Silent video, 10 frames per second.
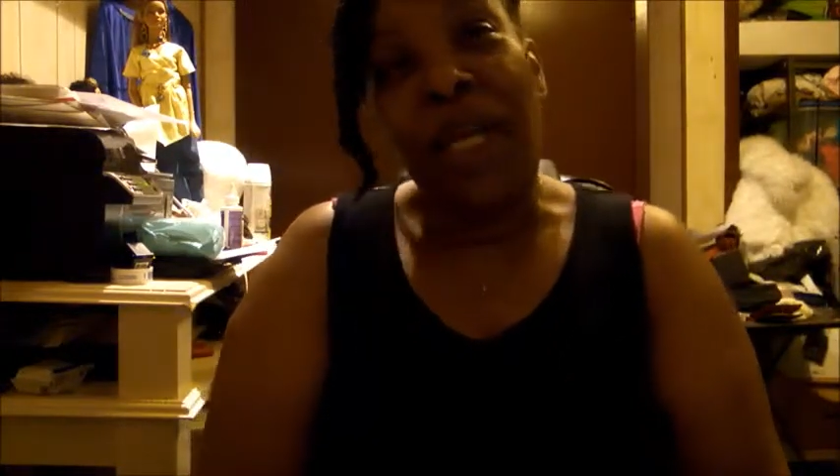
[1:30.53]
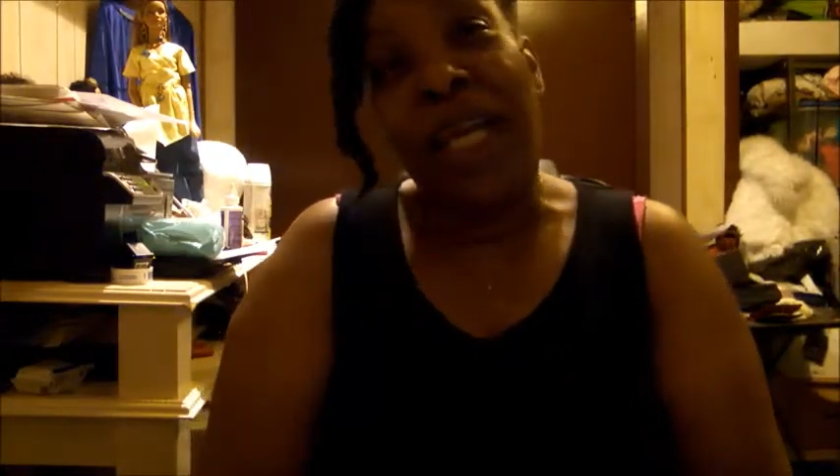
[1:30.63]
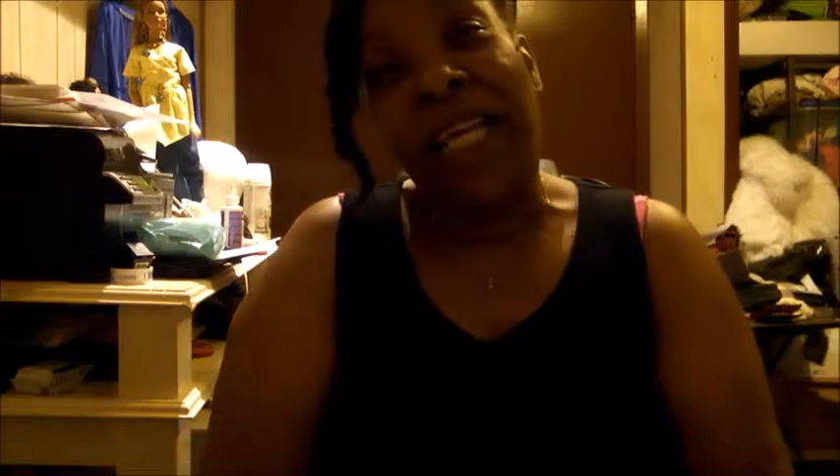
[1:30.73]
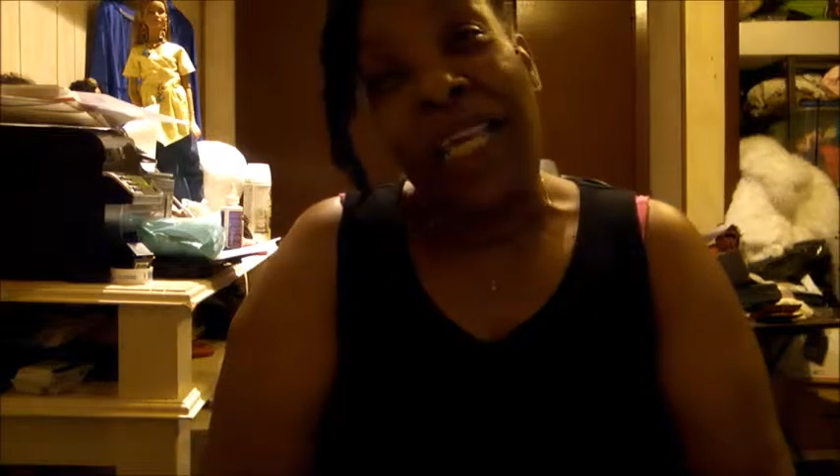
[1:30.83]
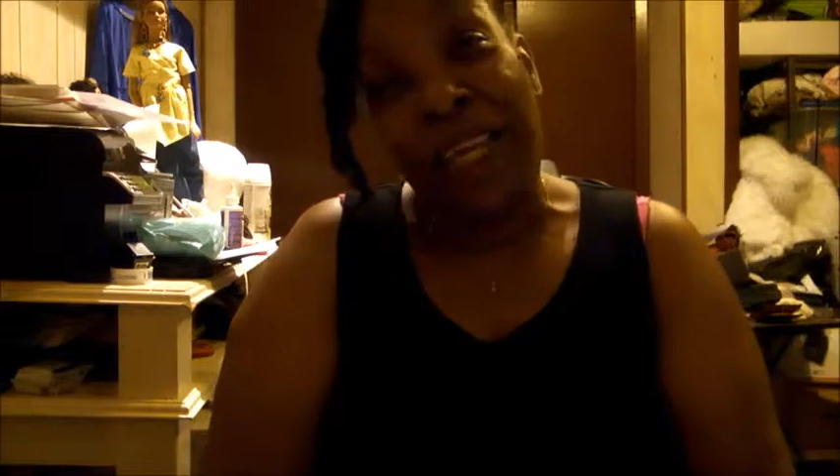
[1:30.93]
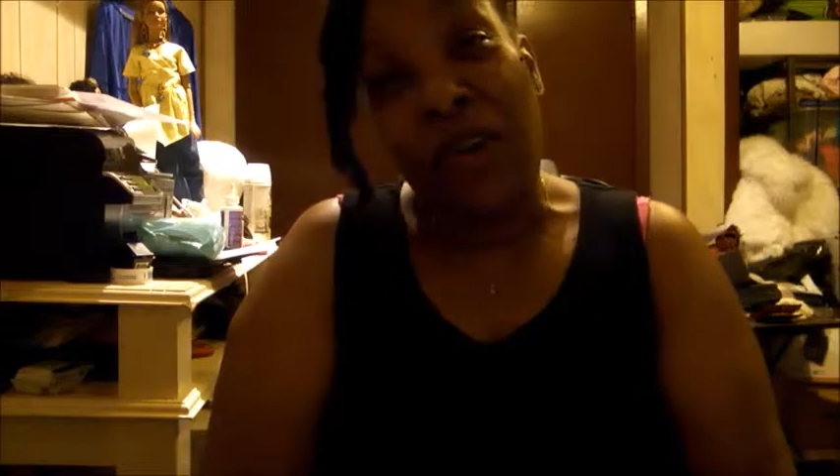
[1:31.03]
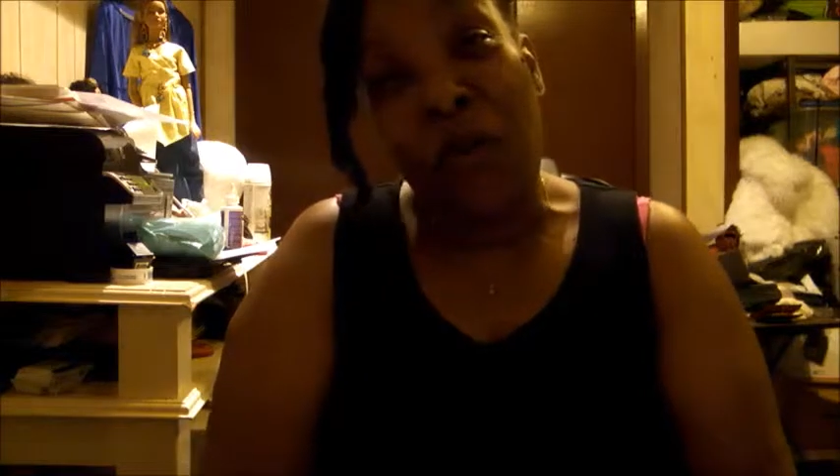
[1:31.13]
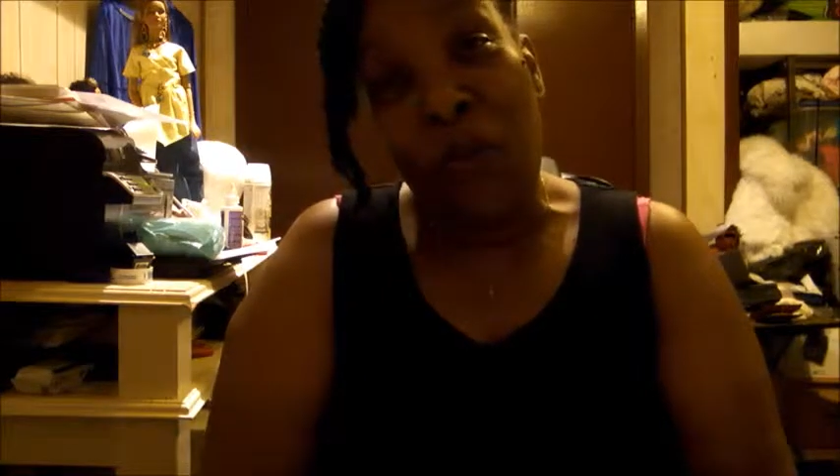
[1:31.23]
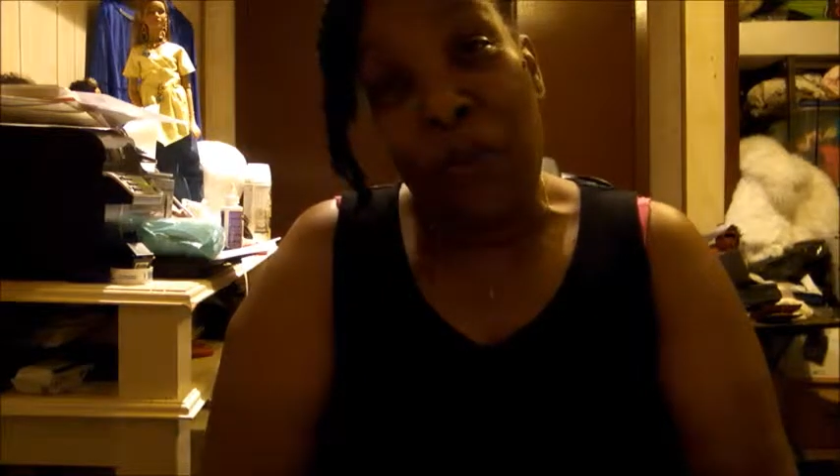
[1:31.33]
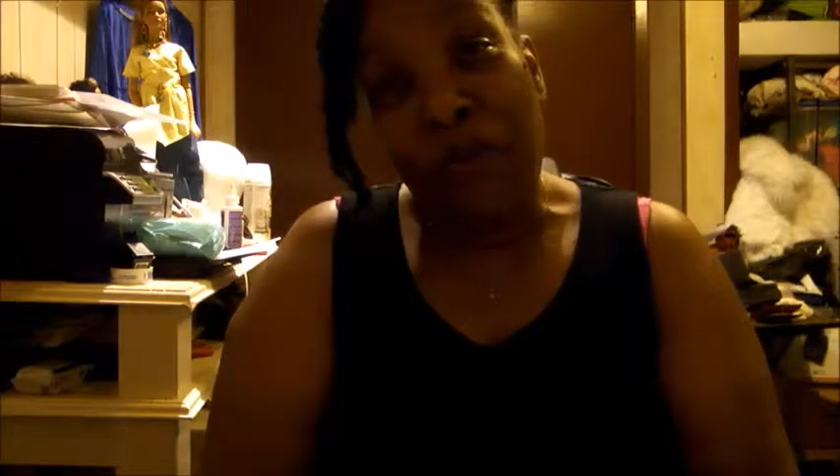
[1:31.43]
when I get it
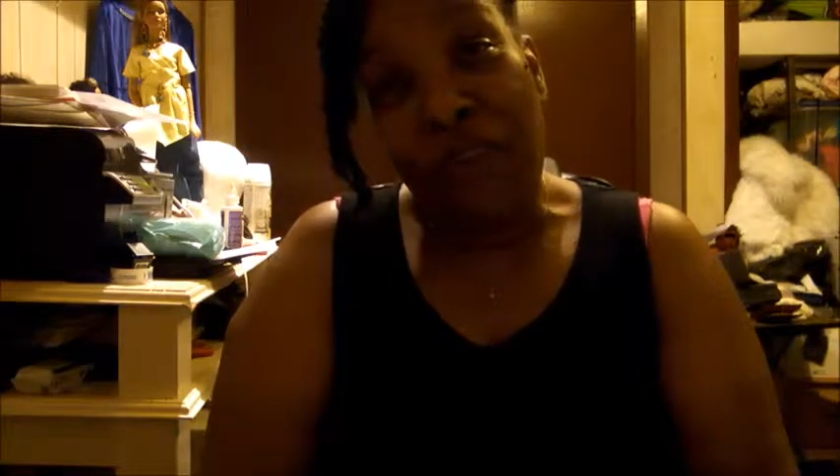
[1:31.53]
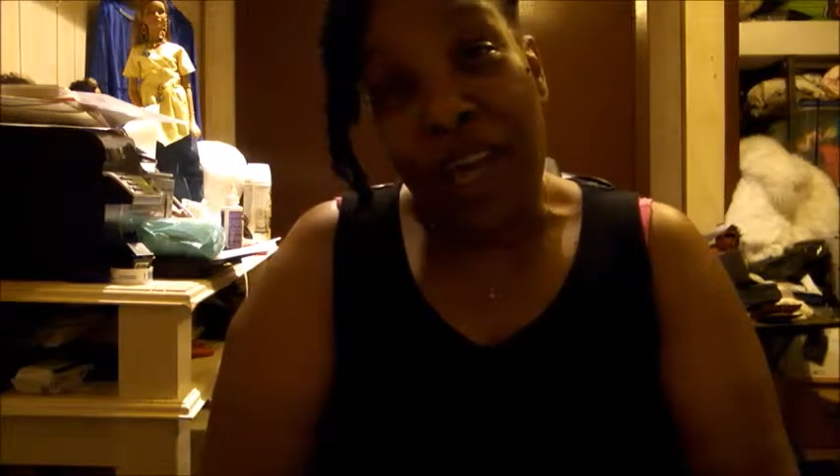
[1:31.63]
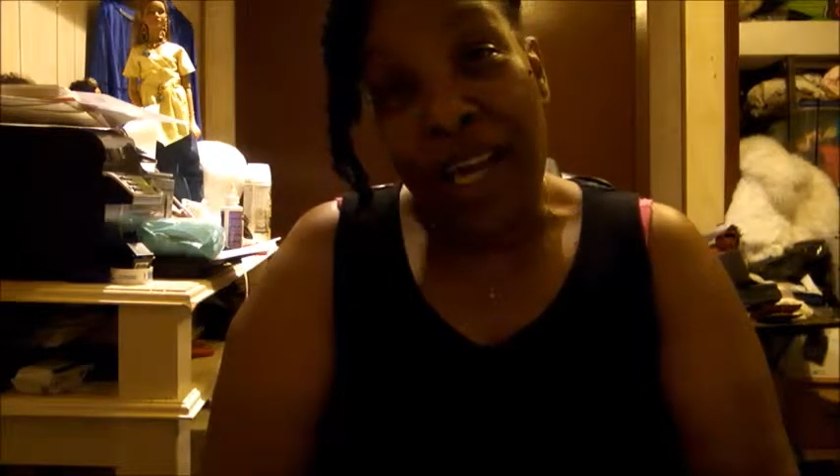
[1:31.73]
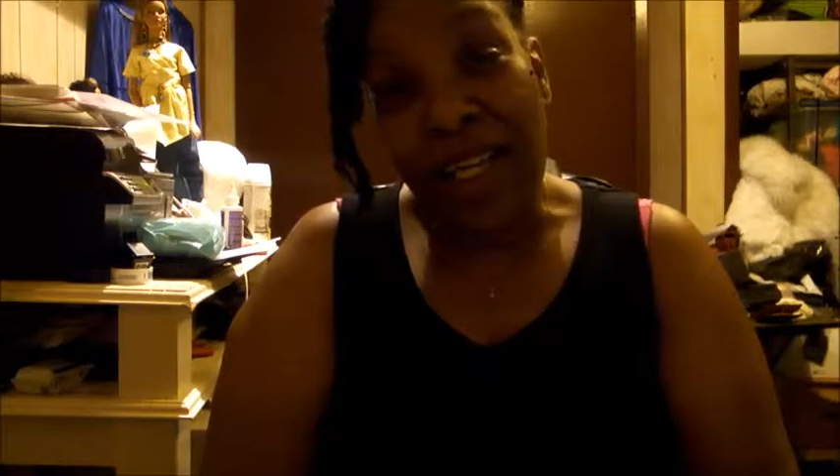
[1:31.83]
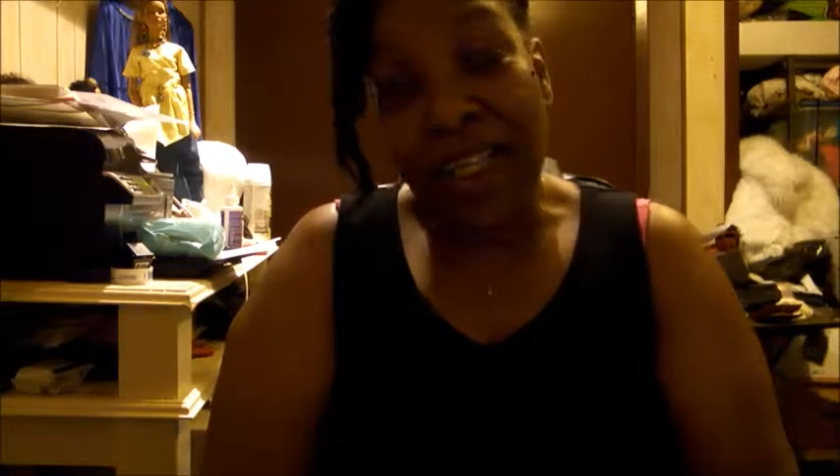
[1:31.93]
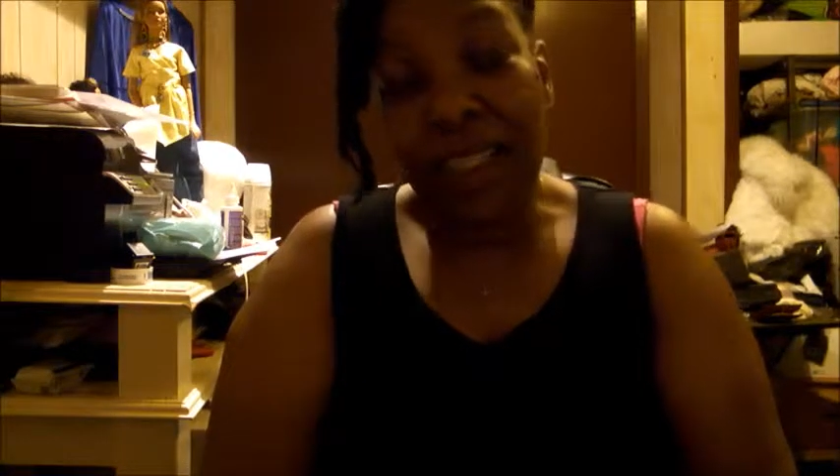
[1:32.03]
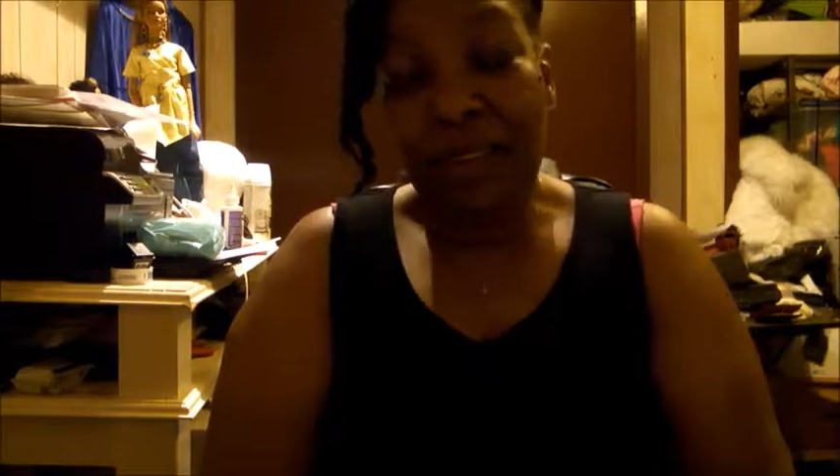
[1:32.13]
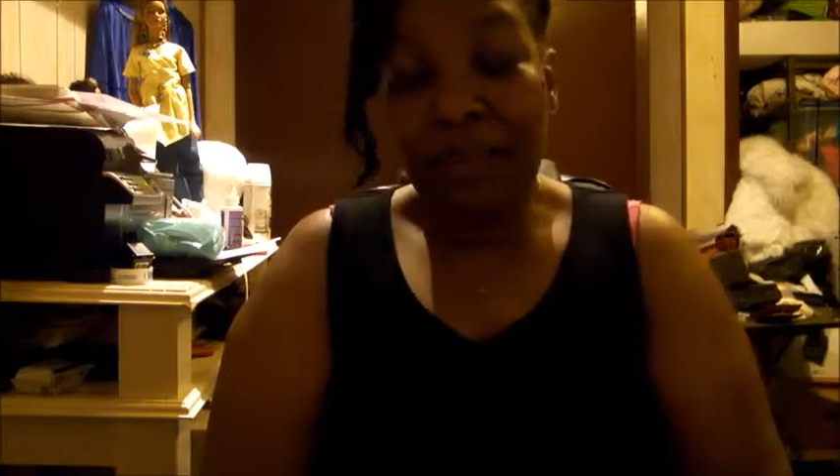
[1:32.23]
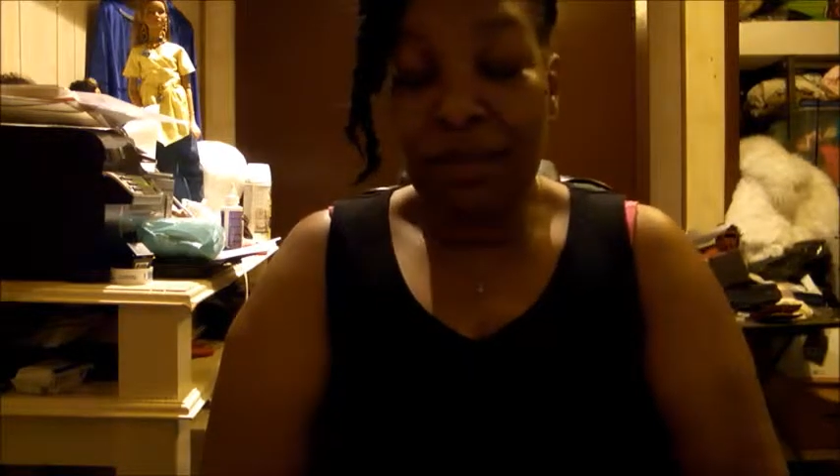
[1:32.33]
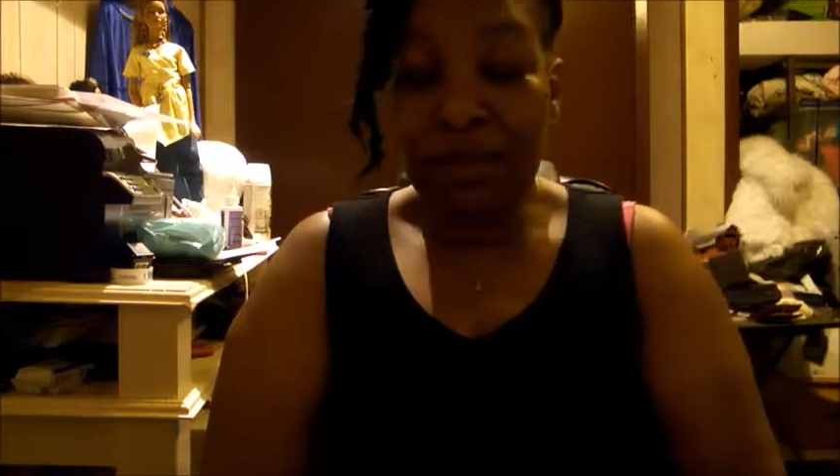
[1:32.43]
open finally,